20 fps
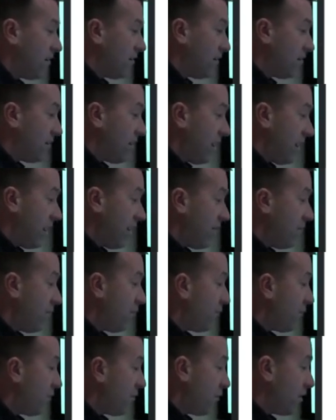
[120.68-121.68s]
on here
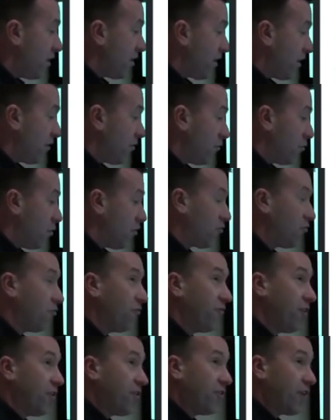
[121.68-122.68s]
we can watch
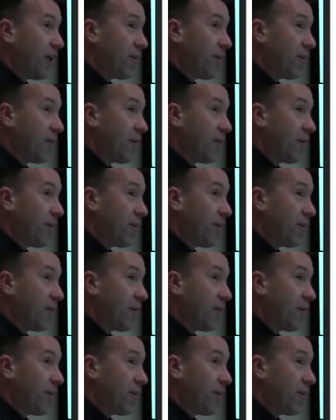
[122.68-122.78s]
further